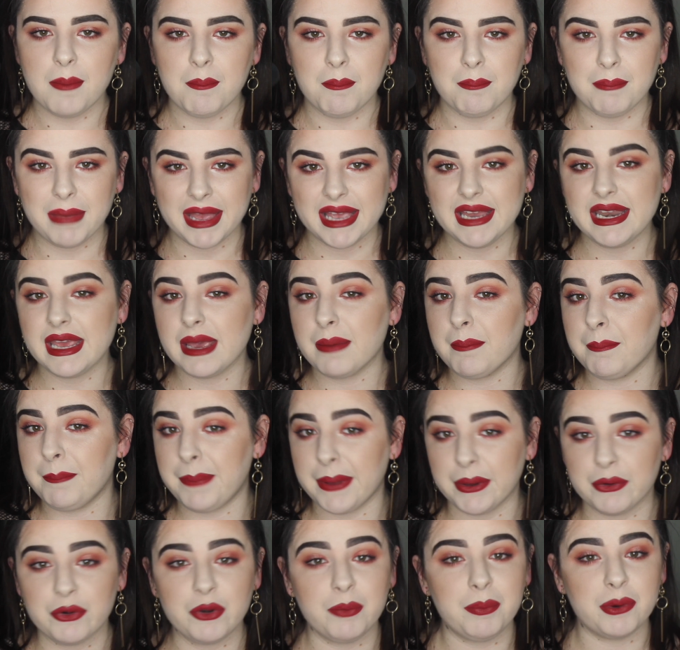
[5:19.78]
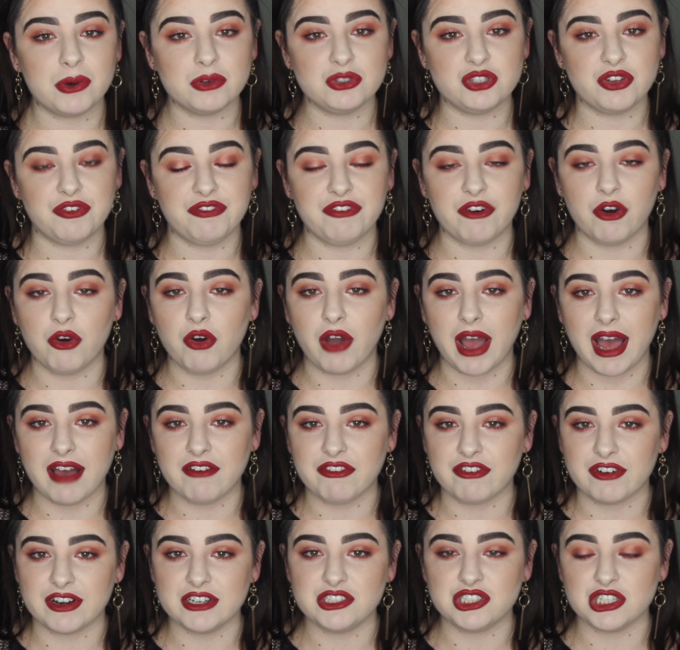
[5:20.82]
Medium buildable to full
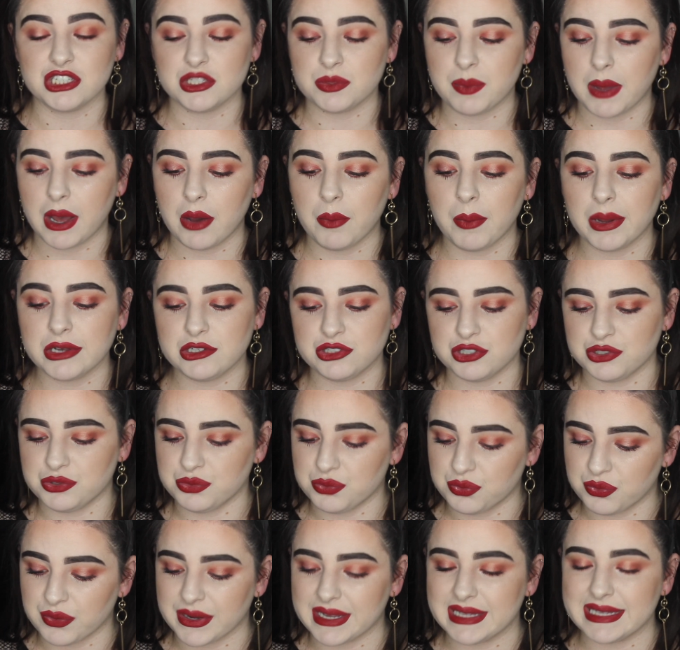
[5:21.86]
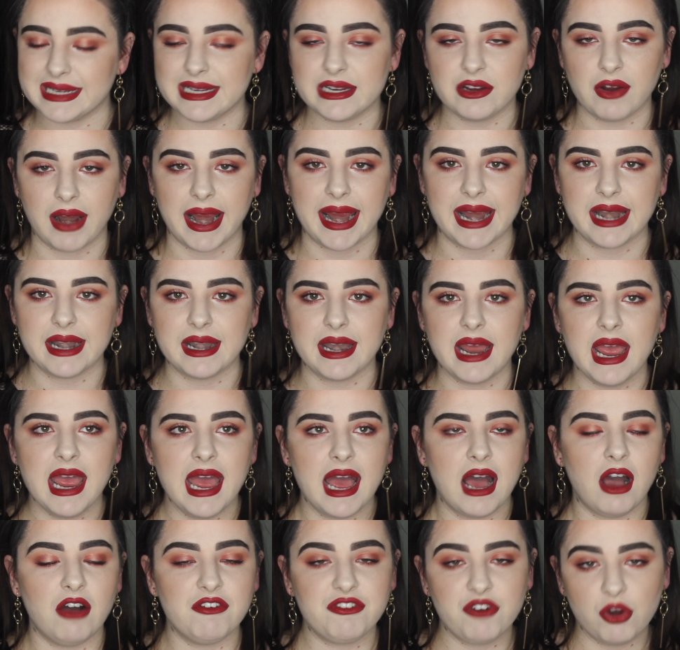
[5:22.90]
coverage as well, which is really great.
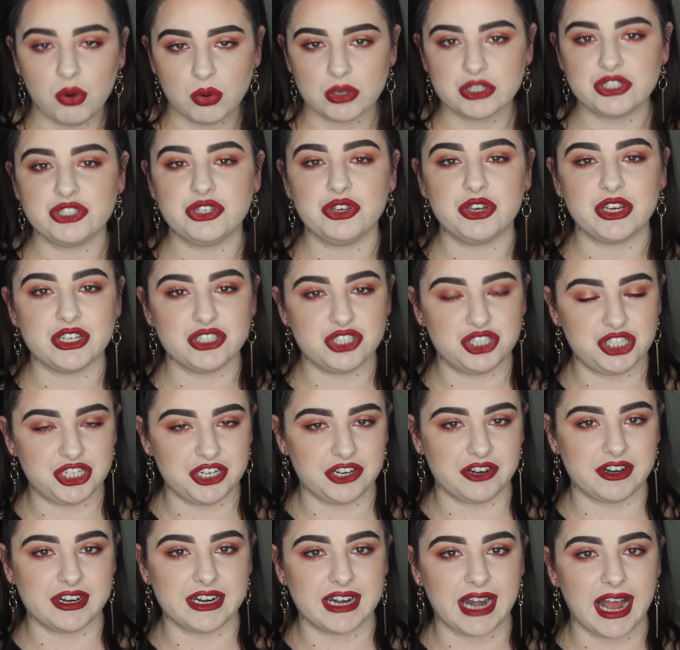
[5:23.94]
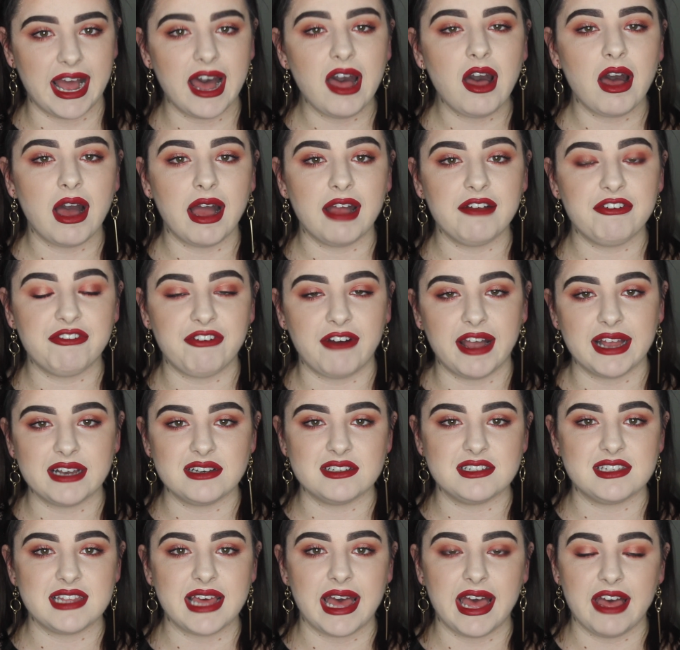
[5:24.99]
Of course you can shear it out. I
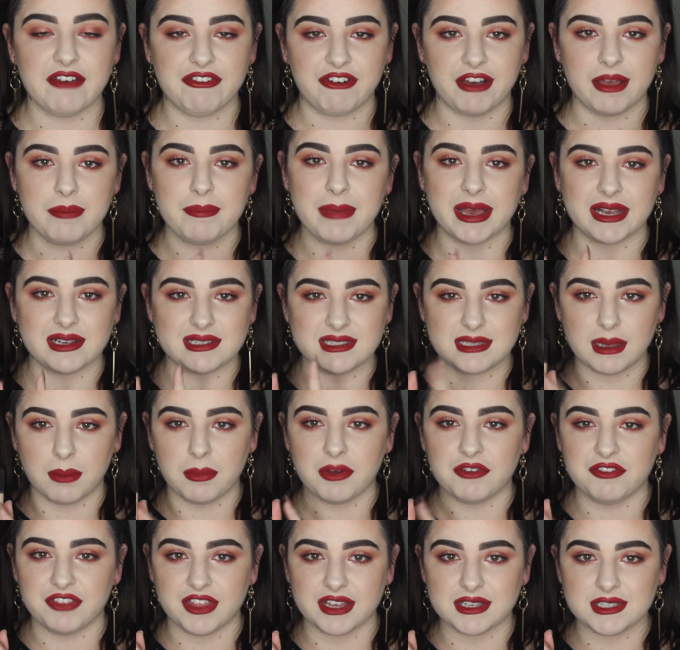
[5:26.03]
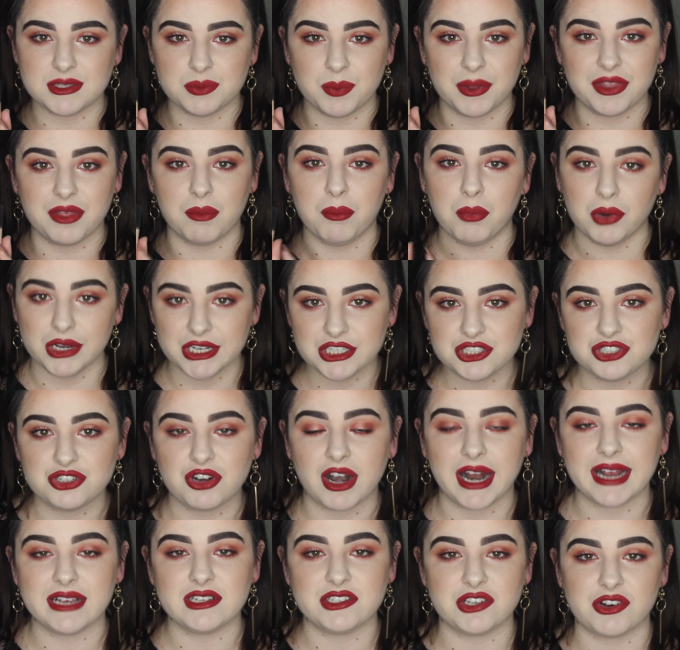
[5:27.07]
find that if I mix some of this with a
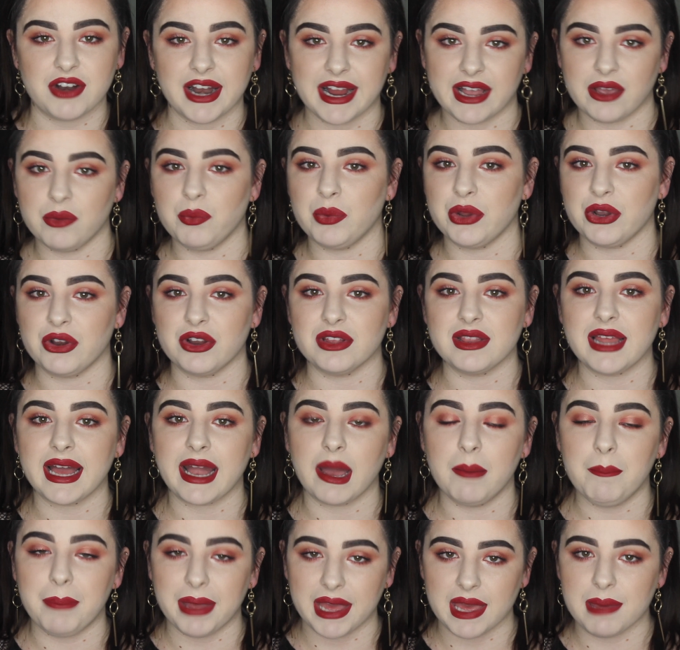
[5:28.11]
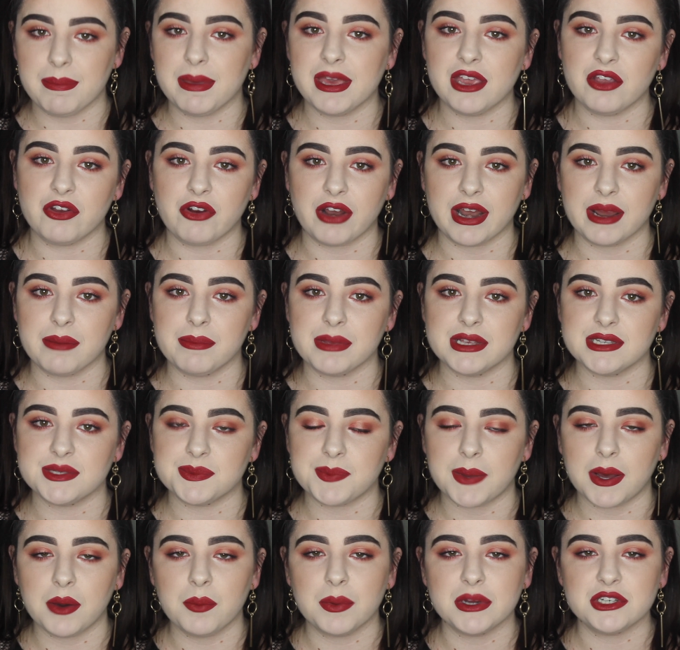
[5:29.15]
moisturizer, I can wear it like a BB cream as
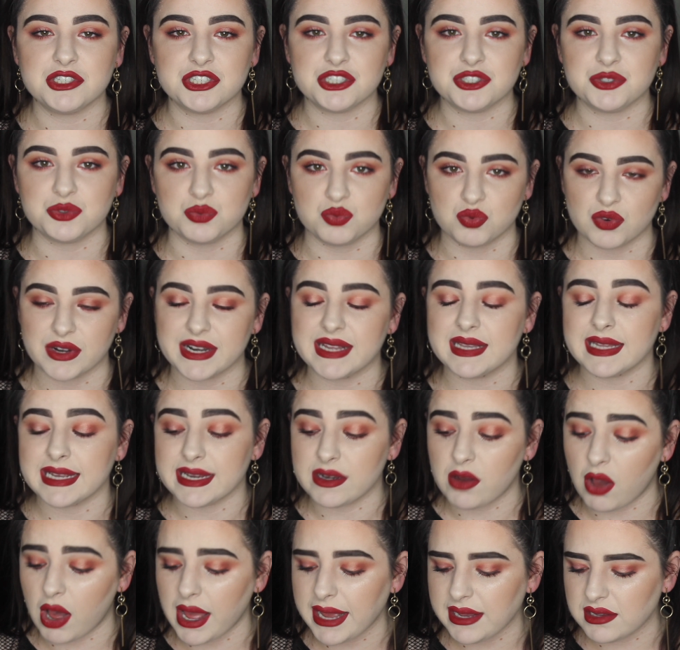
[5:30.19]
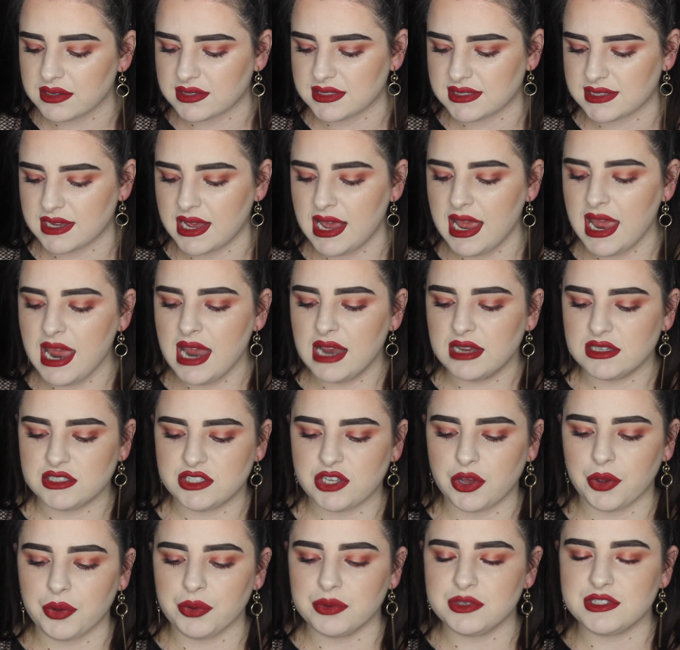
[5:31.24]
well, which is really nice.
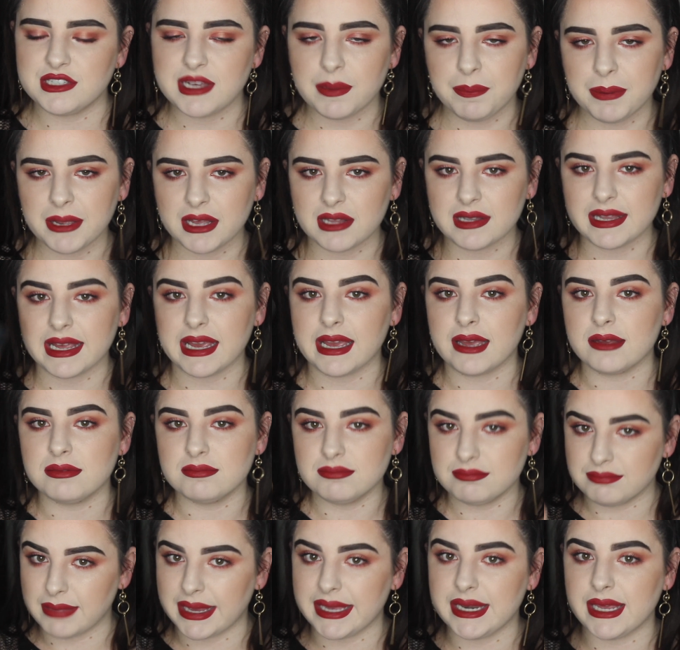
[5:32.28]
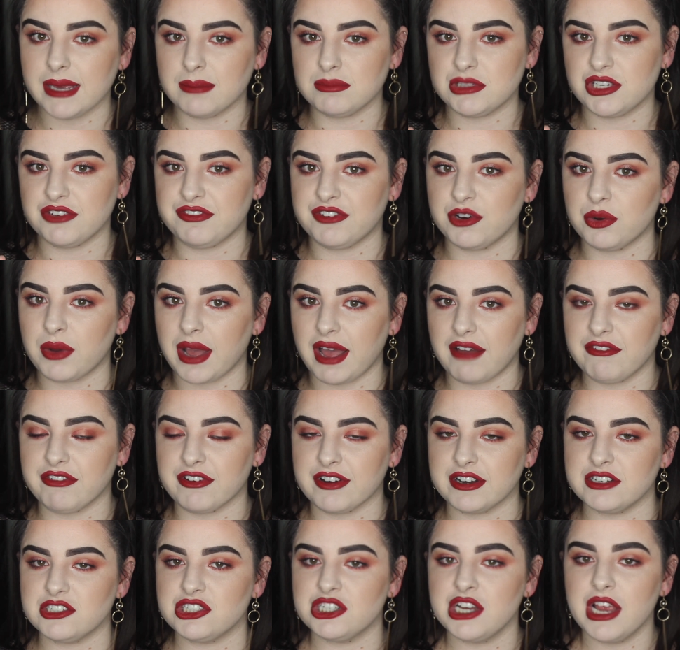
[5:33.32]
So typically medium to full
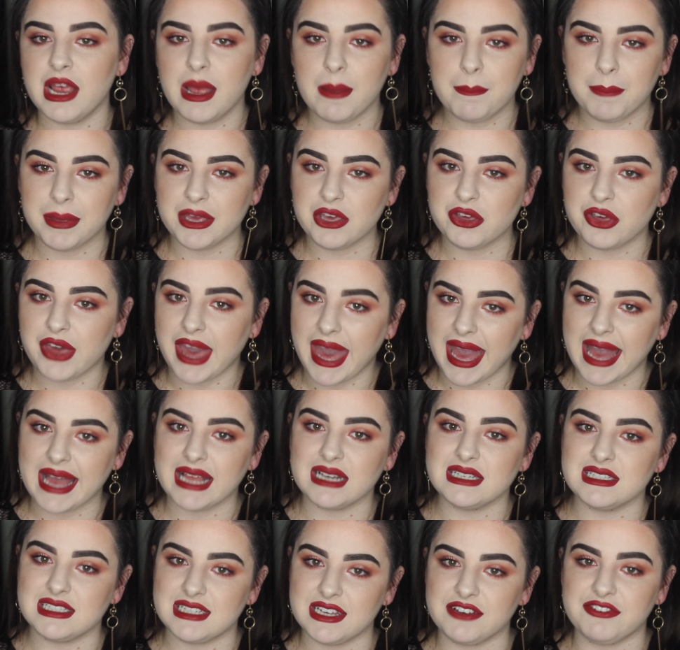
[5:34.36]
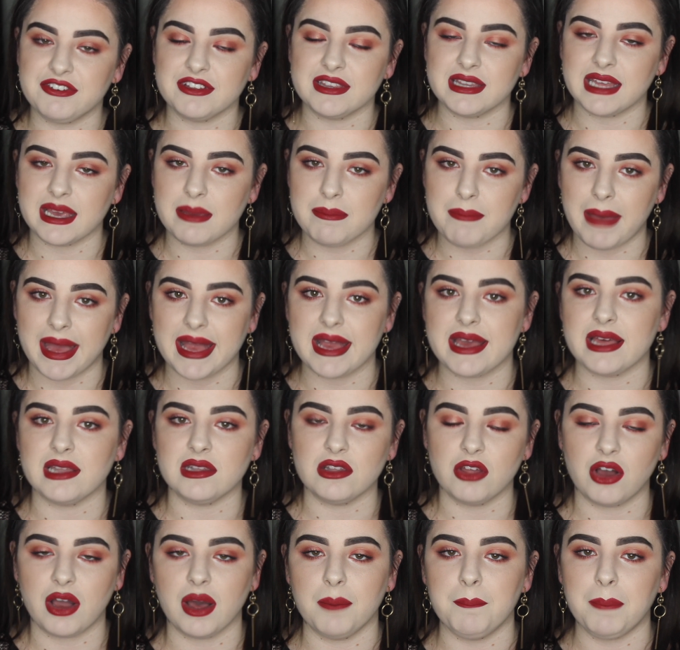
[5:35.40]
coverage, but you can definitely make it
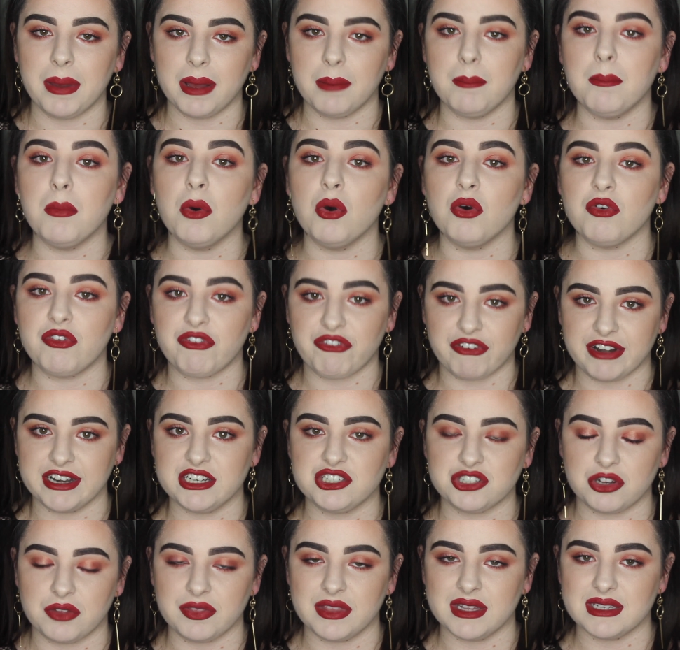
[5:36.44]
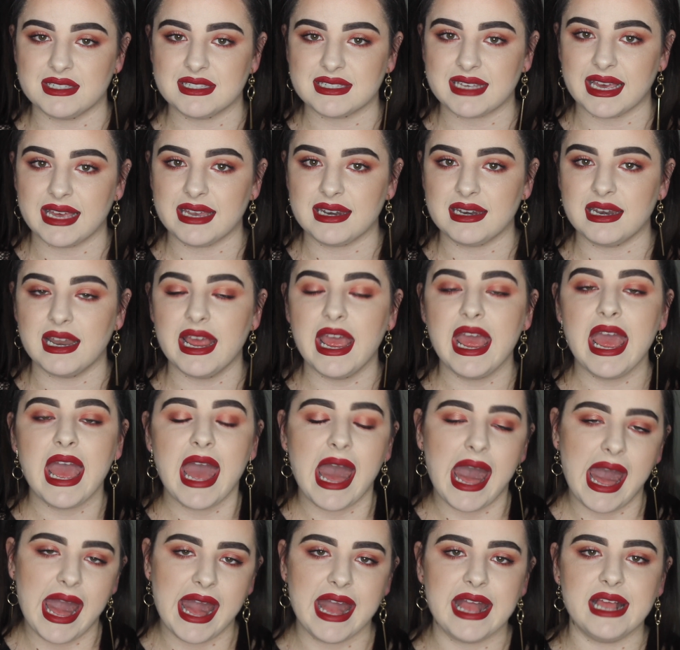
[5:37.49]
look a bit more fresh on the skin,
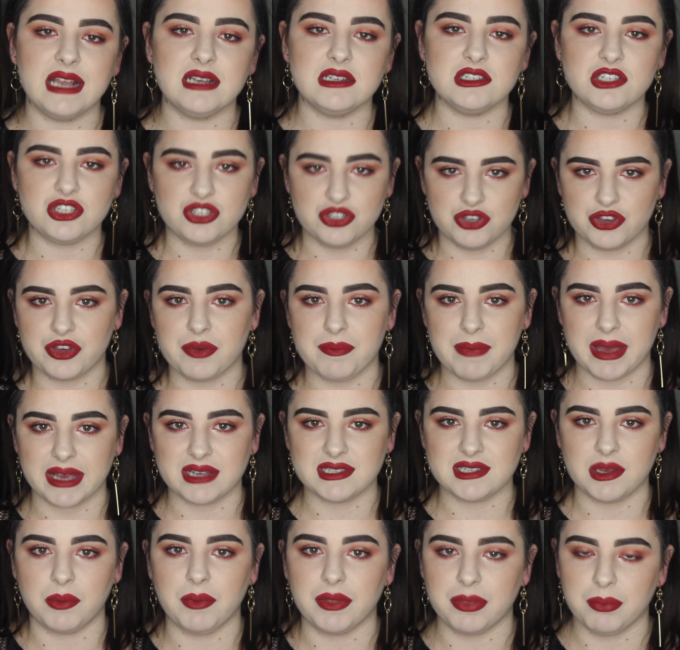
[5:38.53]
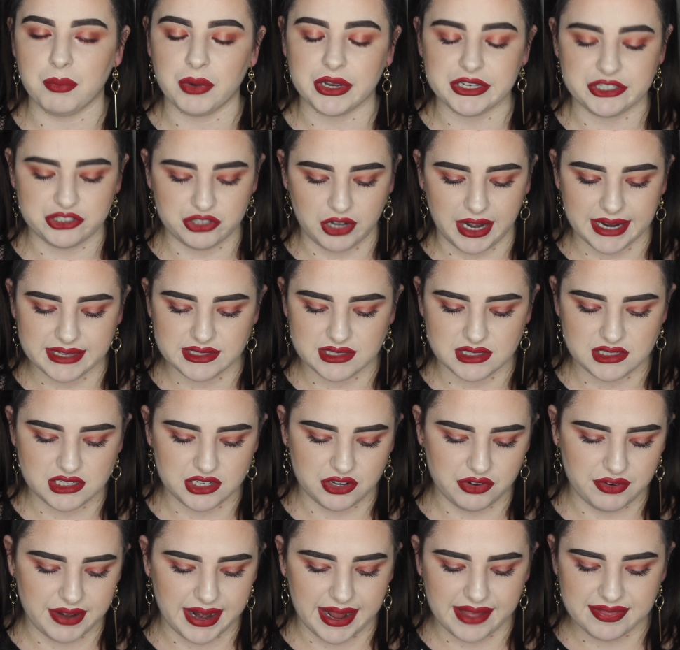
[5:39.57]
and you can mix it with moisturizer to
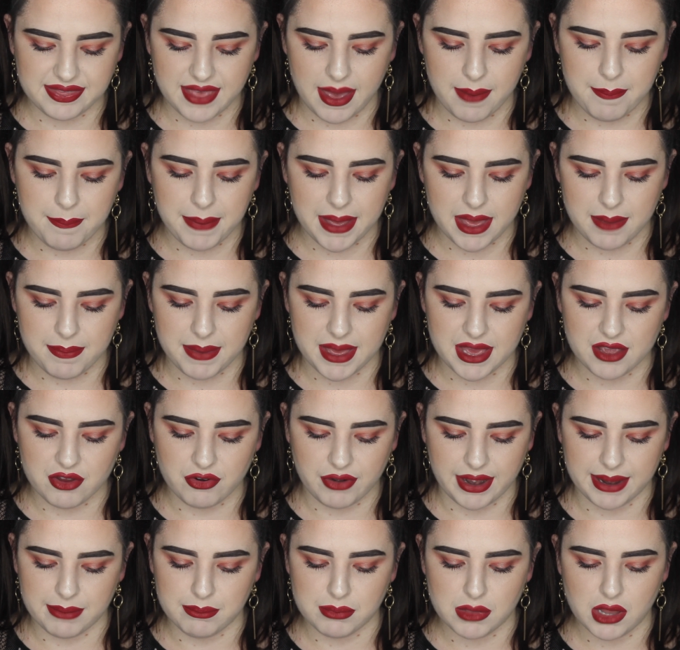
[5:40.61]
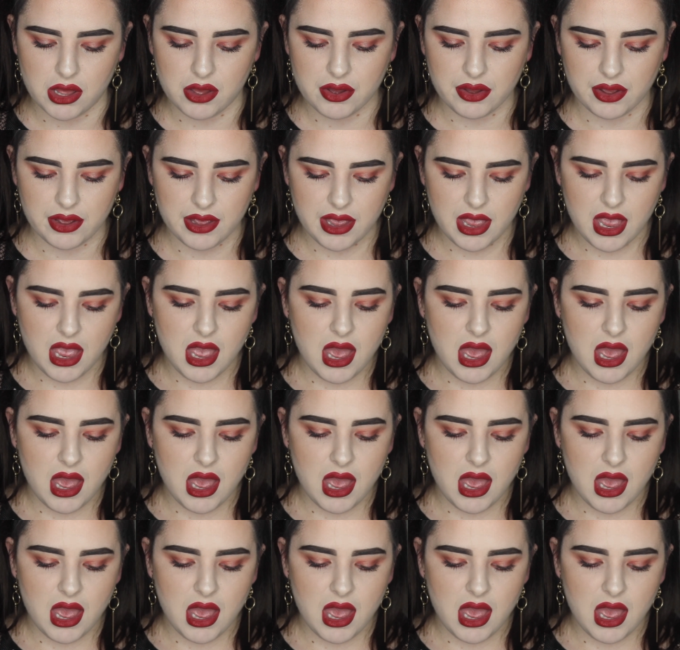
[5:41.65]
create that BB cream look.